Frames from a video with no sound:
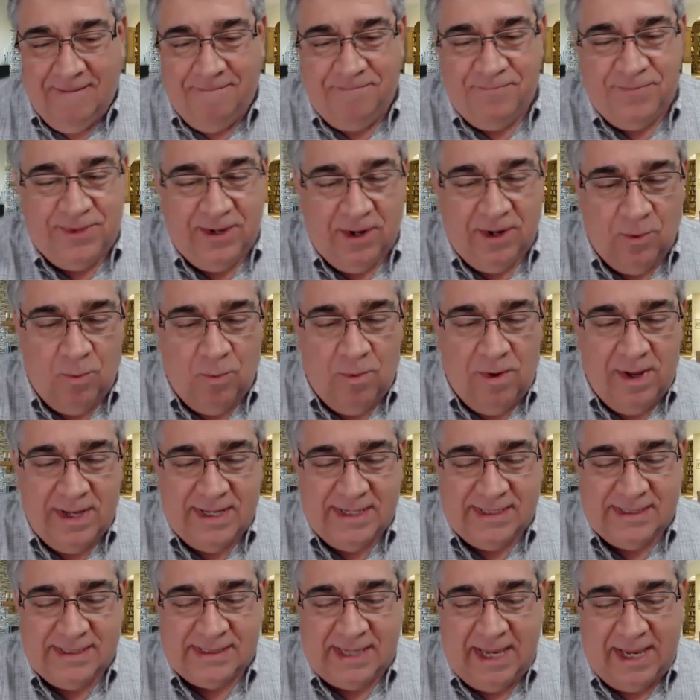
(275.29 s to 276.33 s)
there
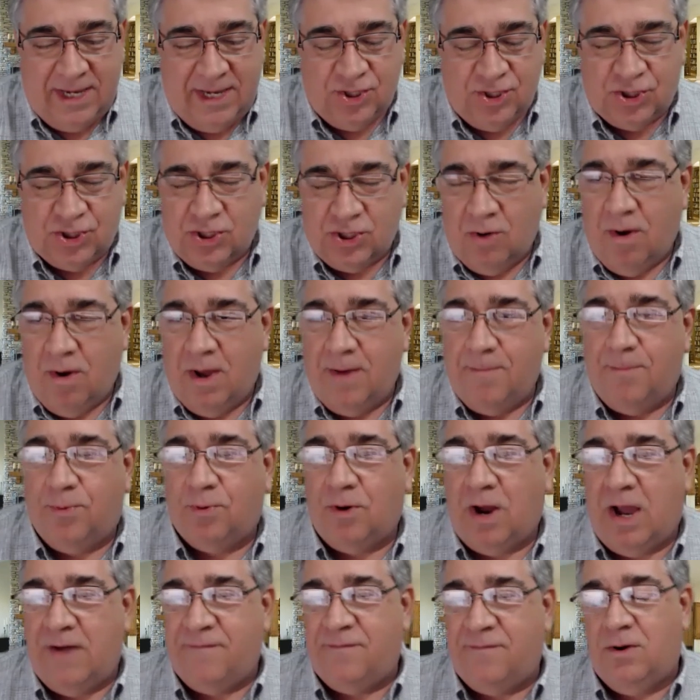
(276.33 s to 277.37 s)
was a show on
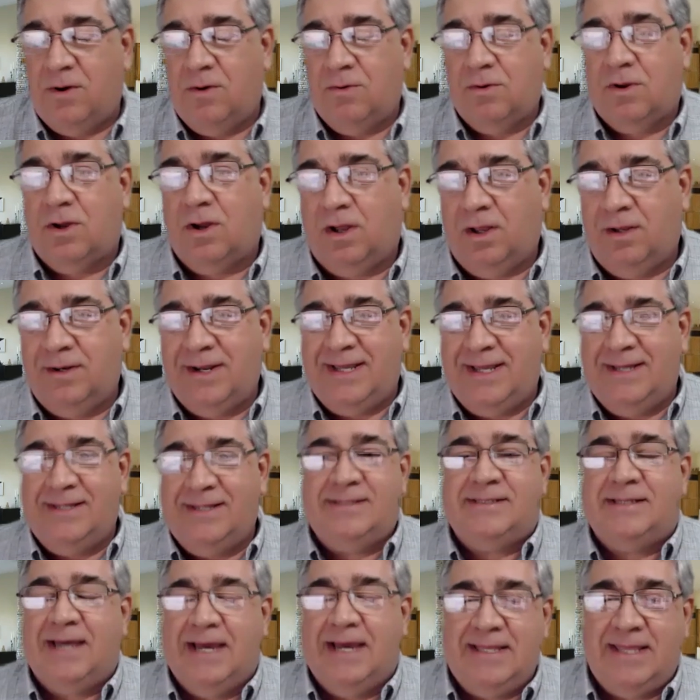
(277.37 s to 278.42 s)
Bravo called
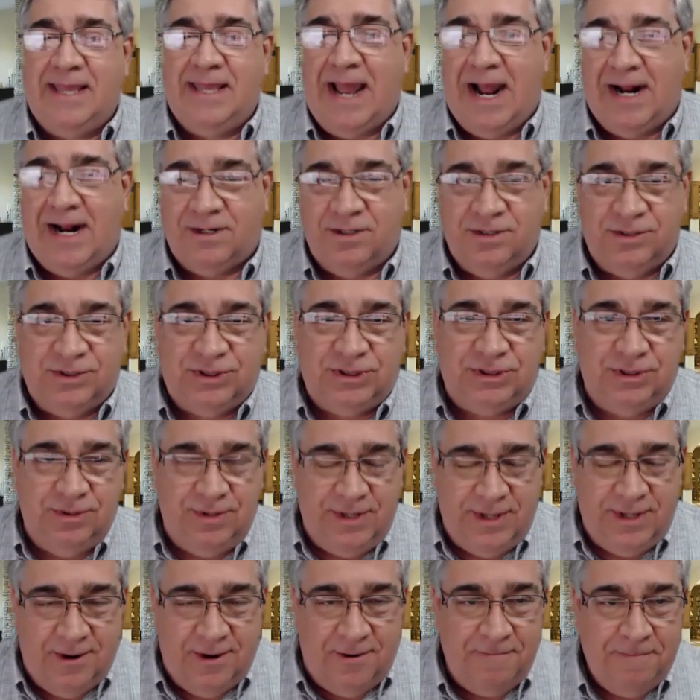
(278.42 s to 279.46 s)
Inside the Actors
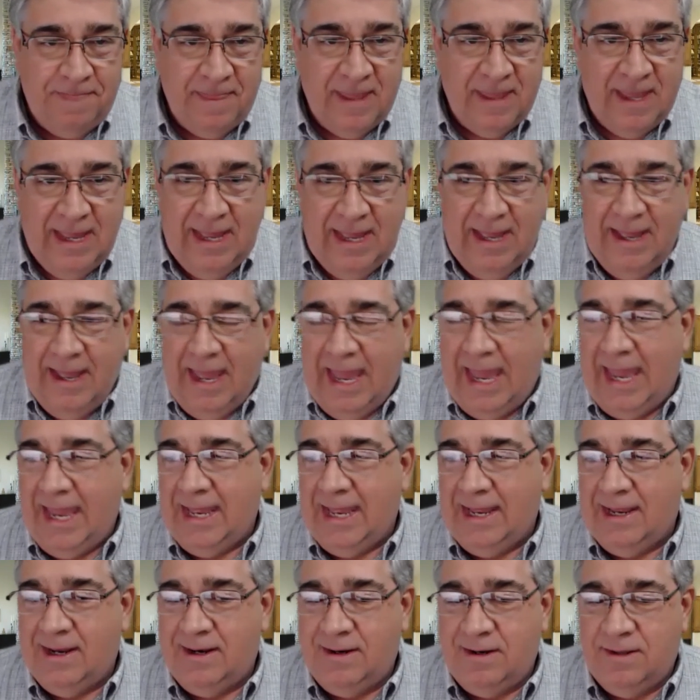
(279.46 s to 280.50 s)
Studio.
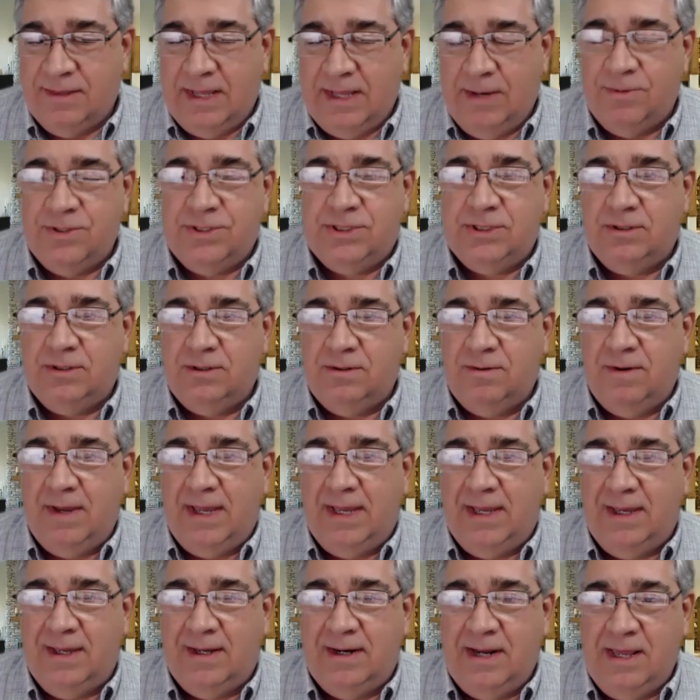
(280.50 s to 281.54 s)
And they would do
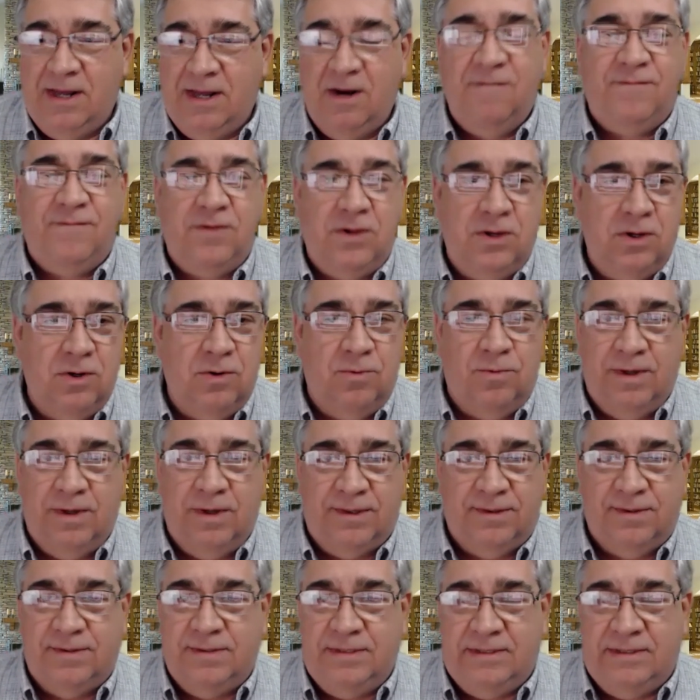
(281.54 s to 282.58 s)
an interview
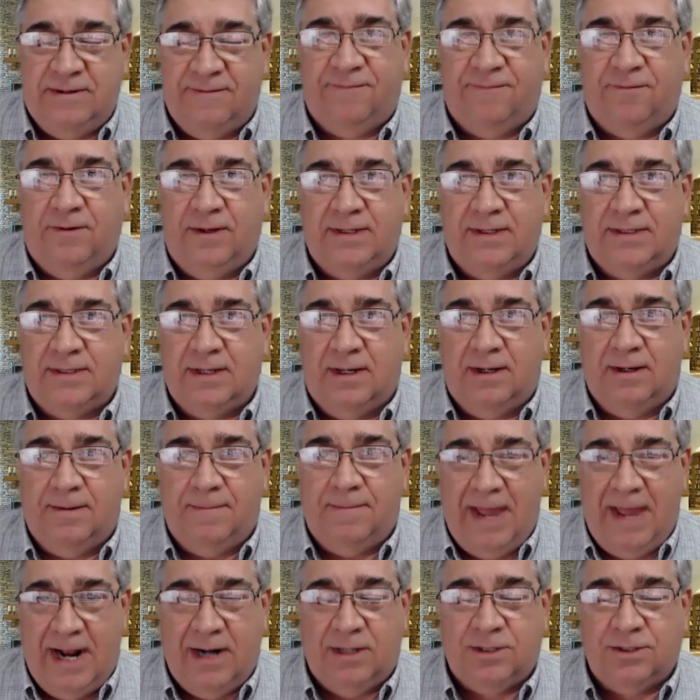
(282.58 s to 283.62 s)
with different
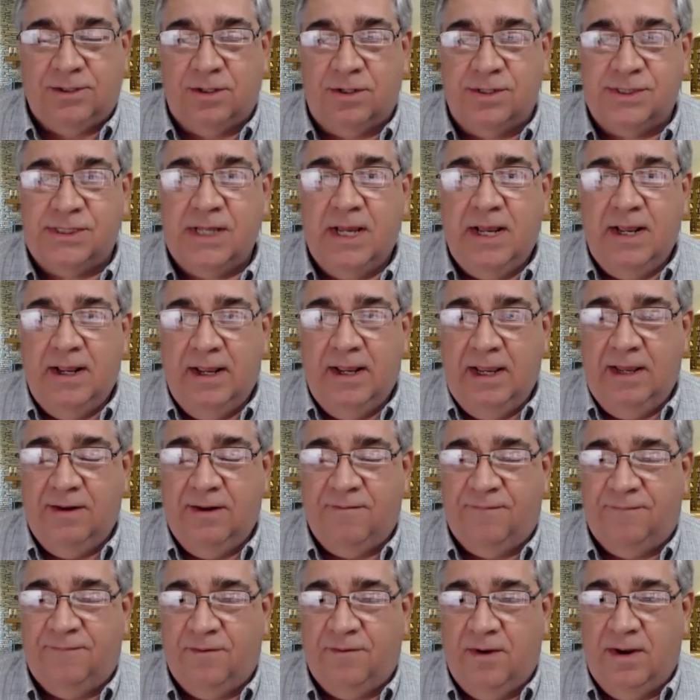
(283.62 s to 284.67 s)
actors in
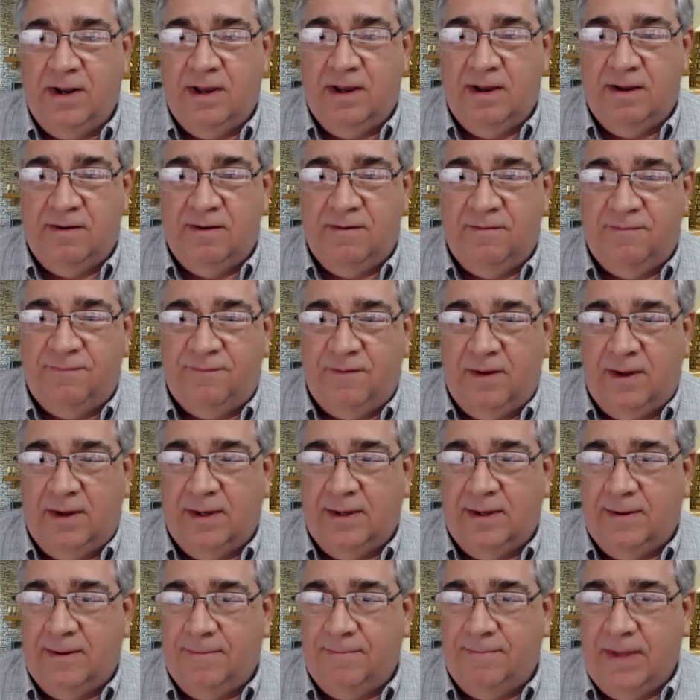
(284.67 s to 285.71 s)
front of
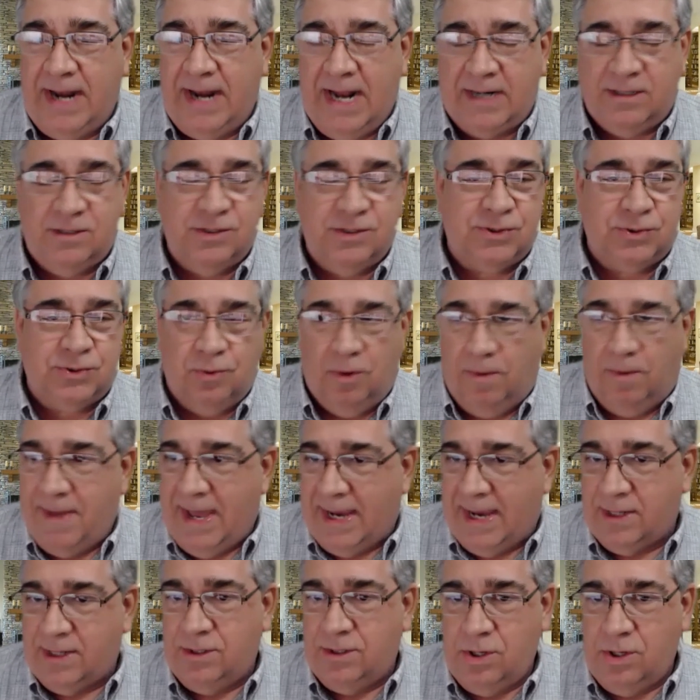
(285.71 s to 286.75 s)
an actor school
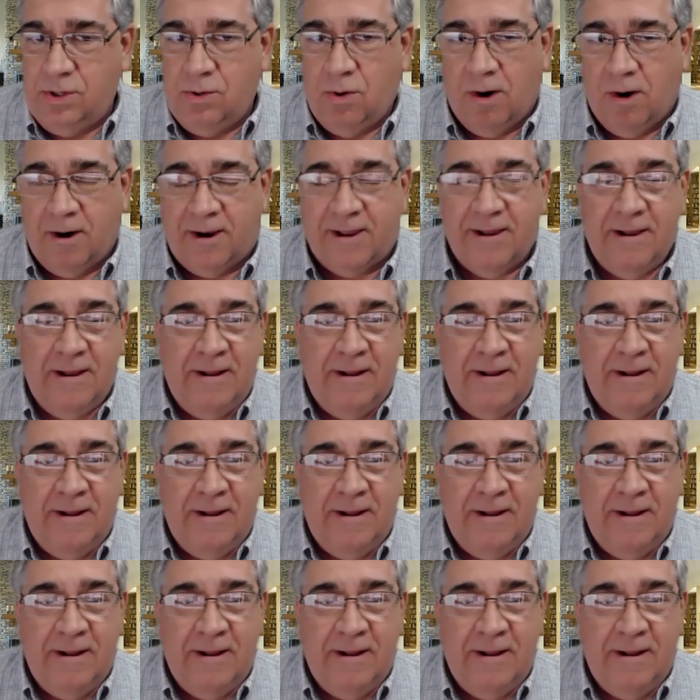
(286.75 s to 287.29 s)
back in New York.